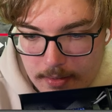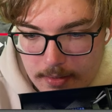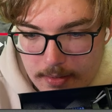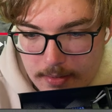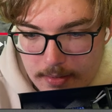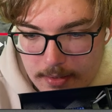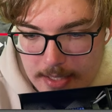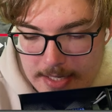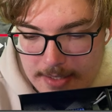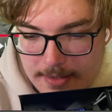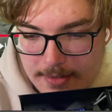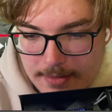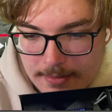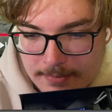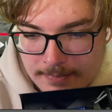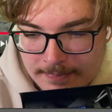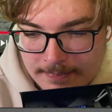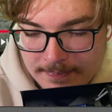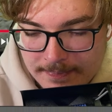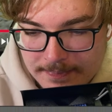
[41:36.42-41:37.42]
They
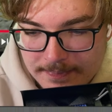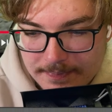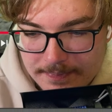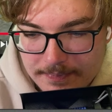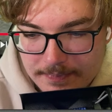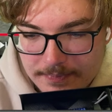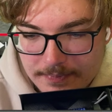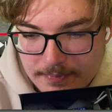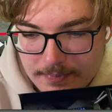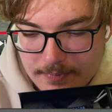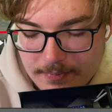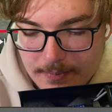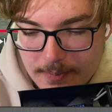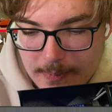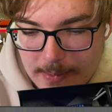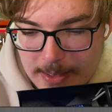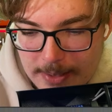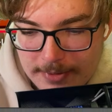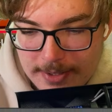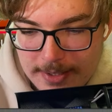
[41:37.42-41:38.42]

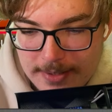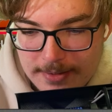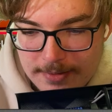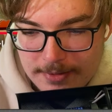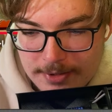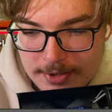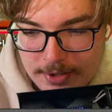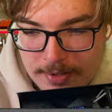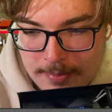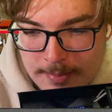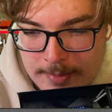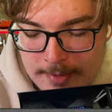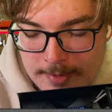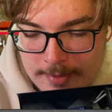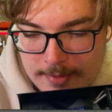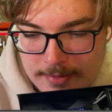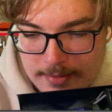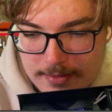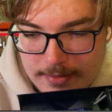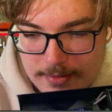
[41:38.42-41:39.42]
really could have shown
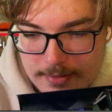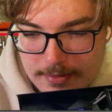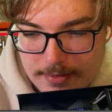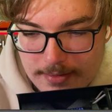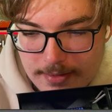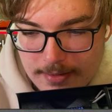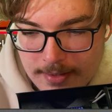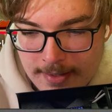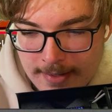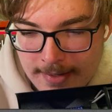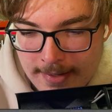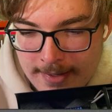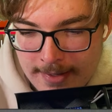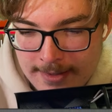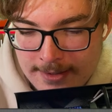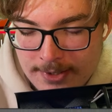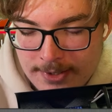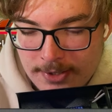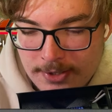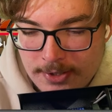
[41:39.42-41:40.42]
more. And I
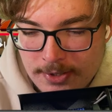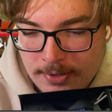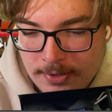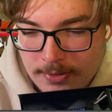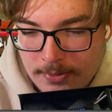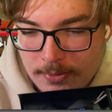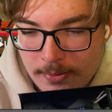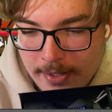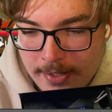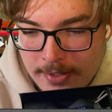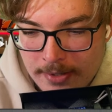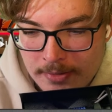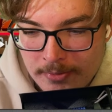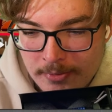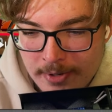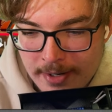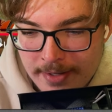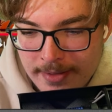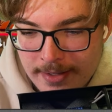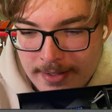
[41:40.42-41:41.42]
don't quite know
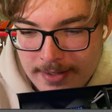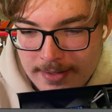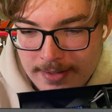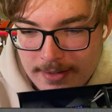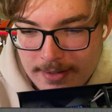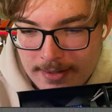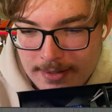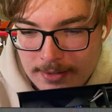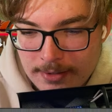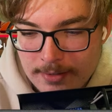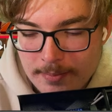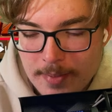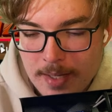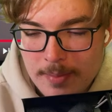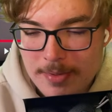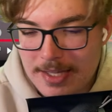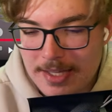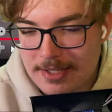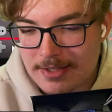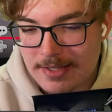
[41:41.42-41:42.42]
why they're not.
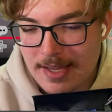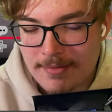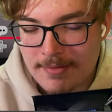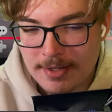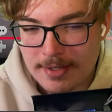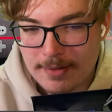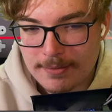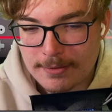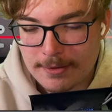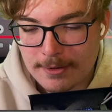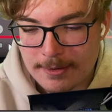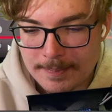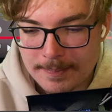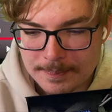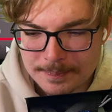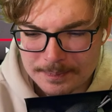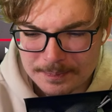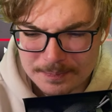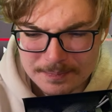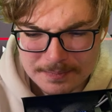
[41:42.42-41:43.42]
Maybe they're saving it for
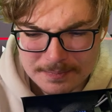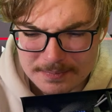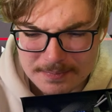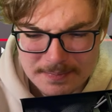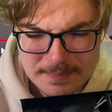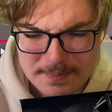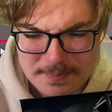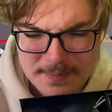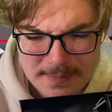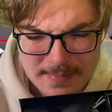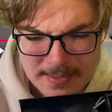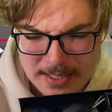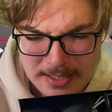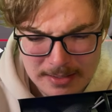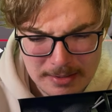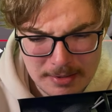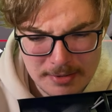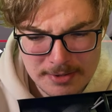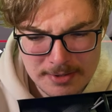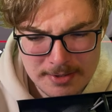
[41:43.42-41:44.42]

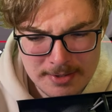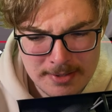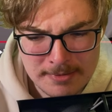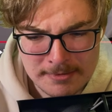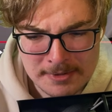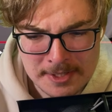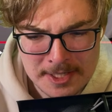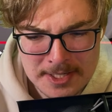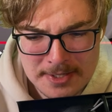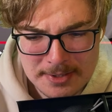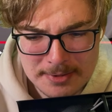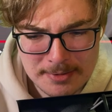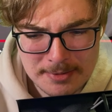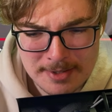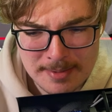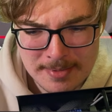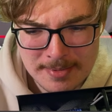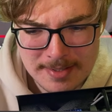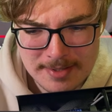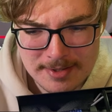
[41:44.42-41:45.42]
closer to the release or
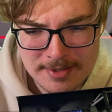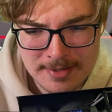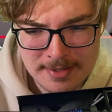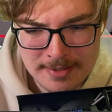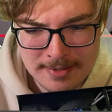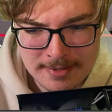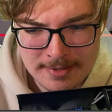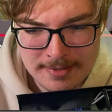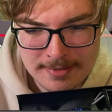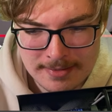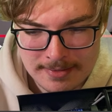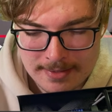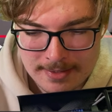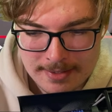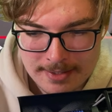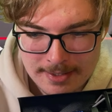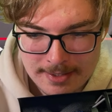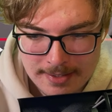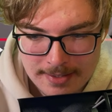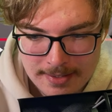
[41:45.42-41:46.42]
something so they can
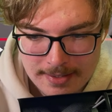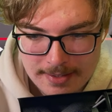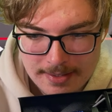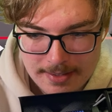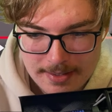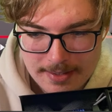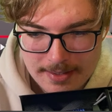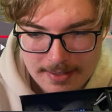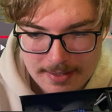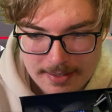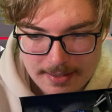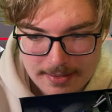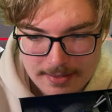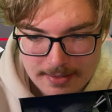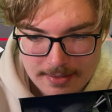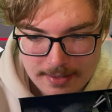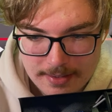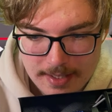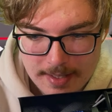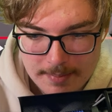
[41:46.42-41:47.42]

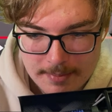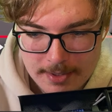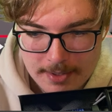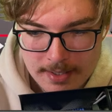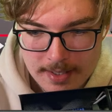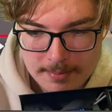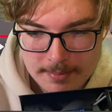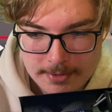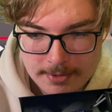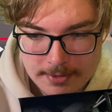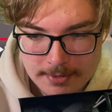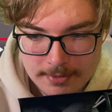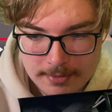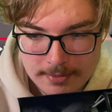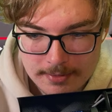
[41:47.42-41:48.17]
keep the hype going.